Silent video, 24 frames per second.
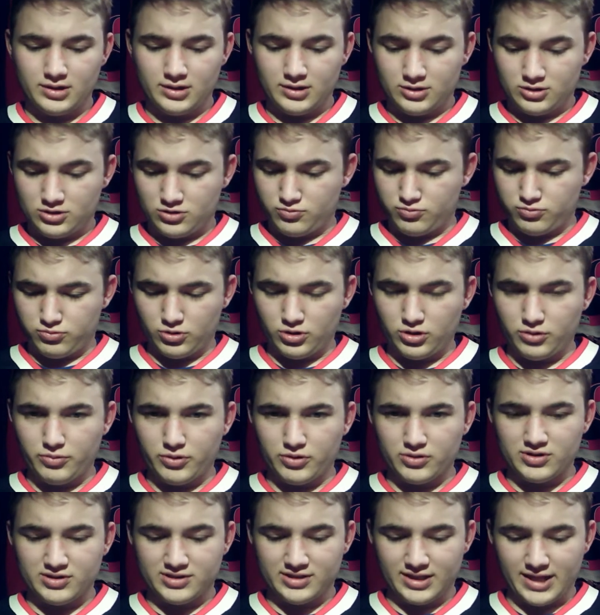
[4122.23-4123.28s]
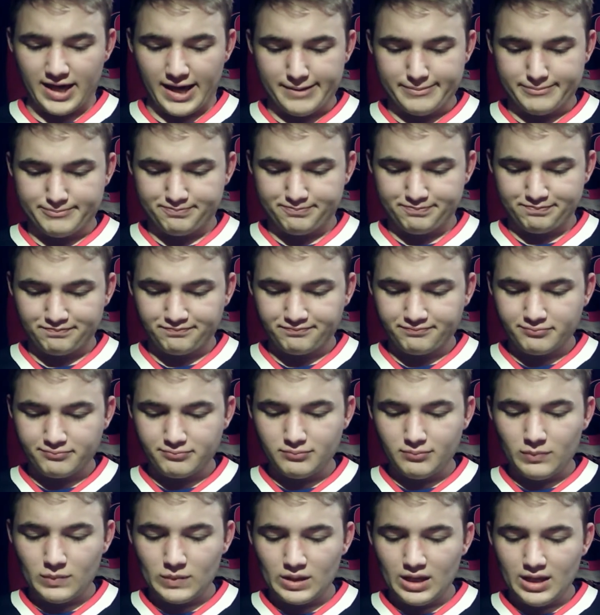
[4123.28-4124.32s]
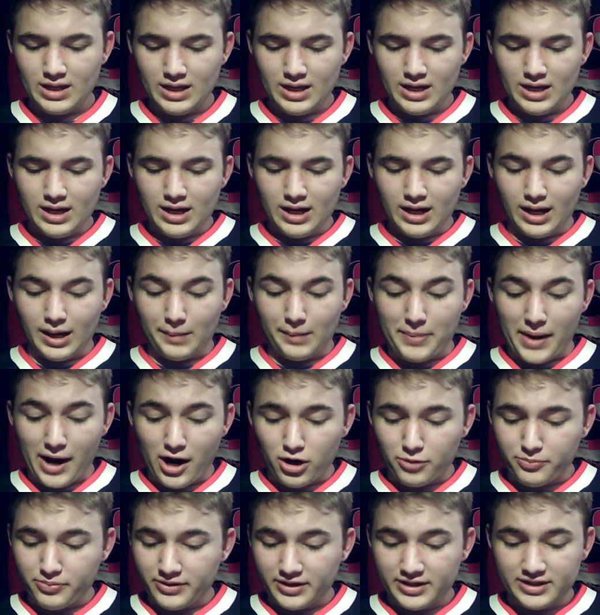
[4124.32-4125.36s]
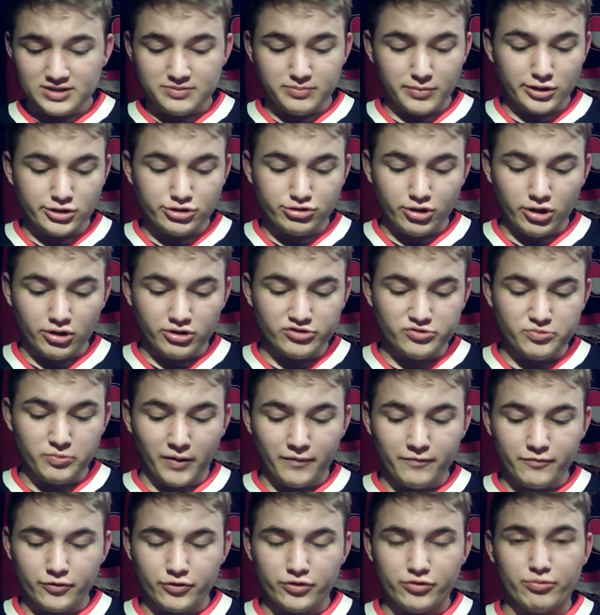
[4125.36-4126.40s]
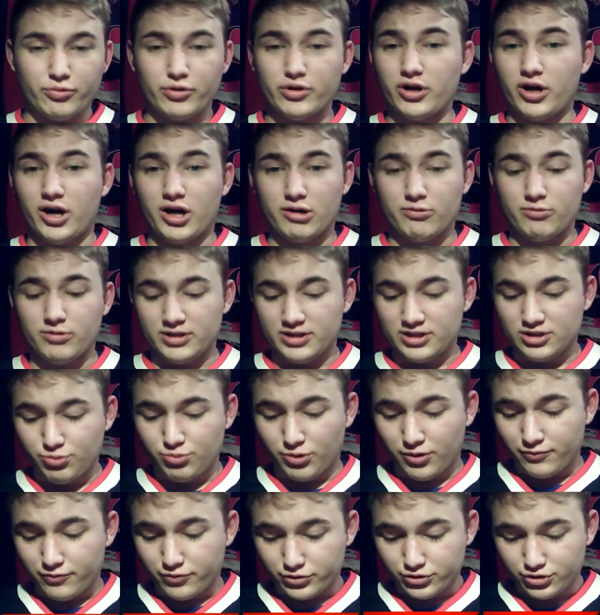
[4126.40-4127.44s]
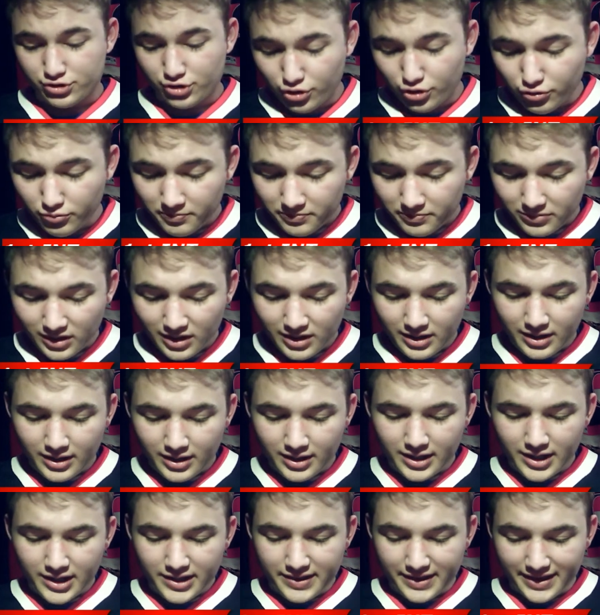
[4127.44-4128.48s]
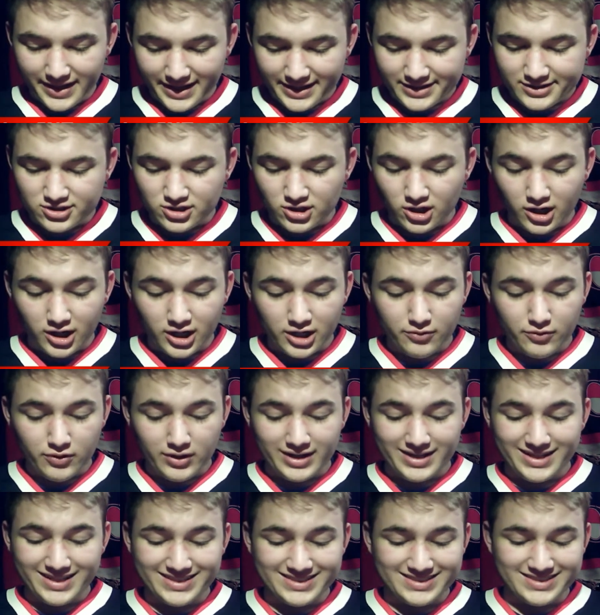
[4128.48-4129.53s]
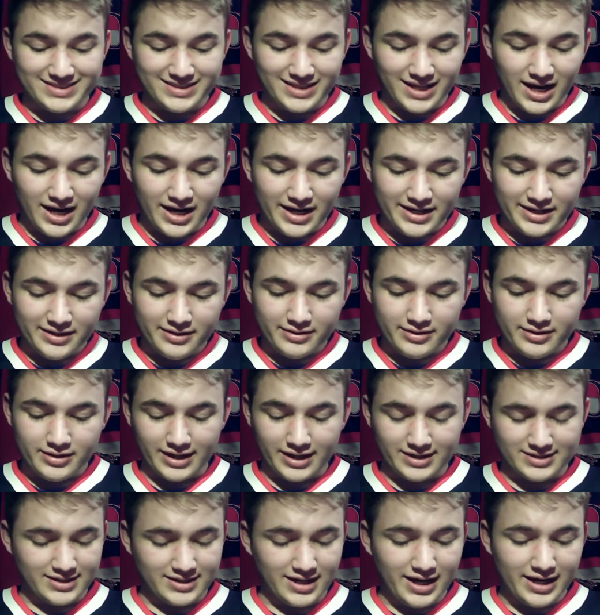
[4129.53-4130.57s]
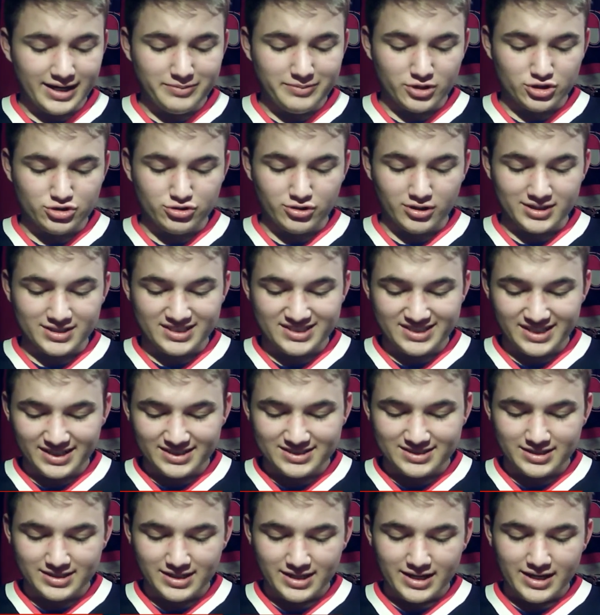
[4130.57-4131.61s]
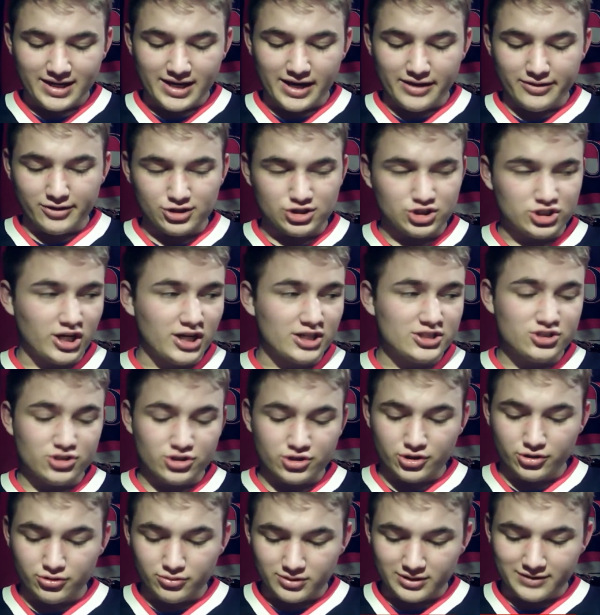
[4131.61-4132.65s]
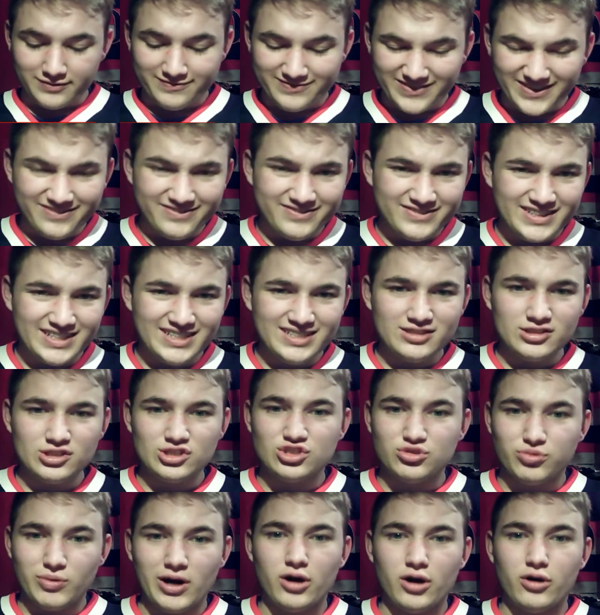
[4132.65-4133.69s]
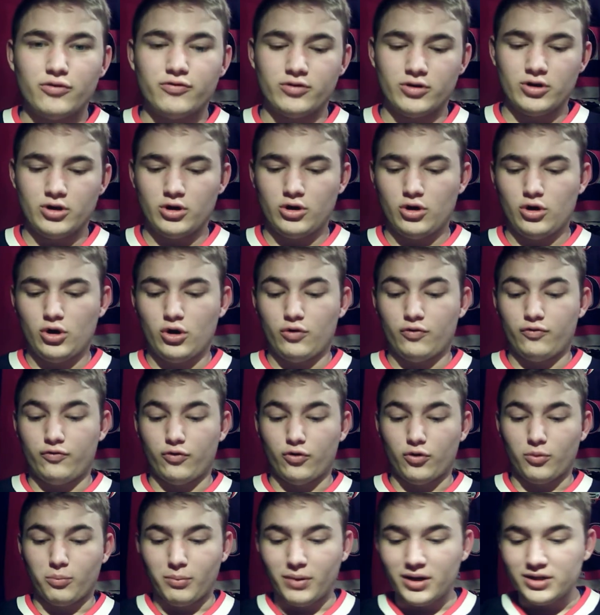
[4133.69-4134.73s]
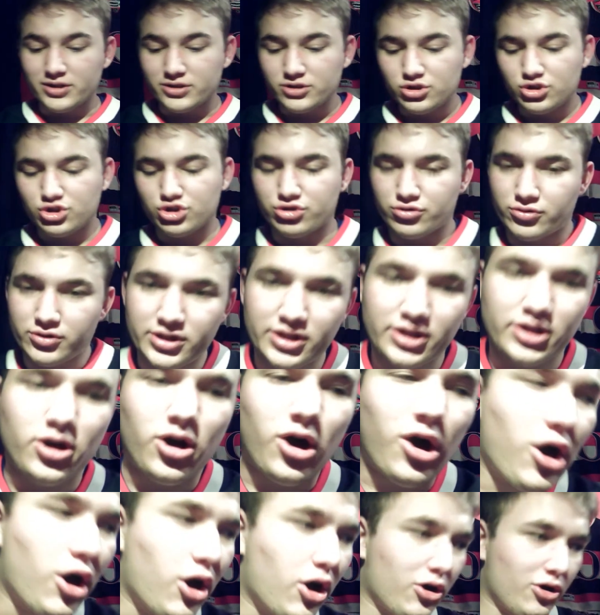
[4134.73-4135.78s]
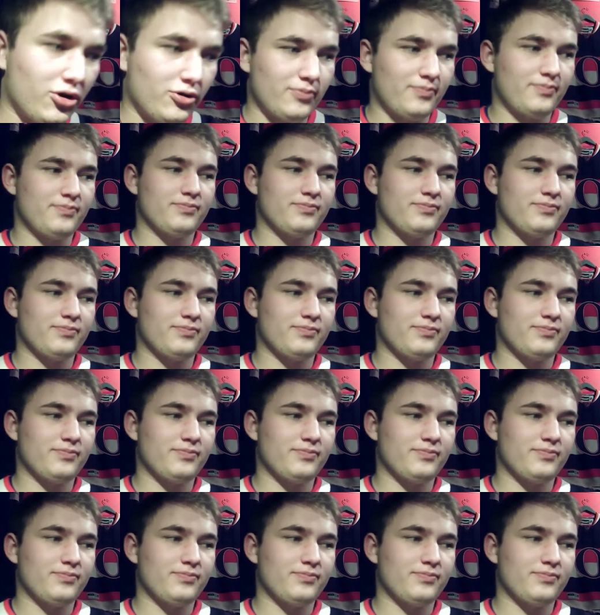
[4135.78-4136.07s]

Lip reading: It's really weird to see that. Power plays, Montreal is 1 for 3, Ottawa is 1 for 2. The hits, Ottawa has 9, Montreal has 6, and the shots are currently 15-12 for Montreal.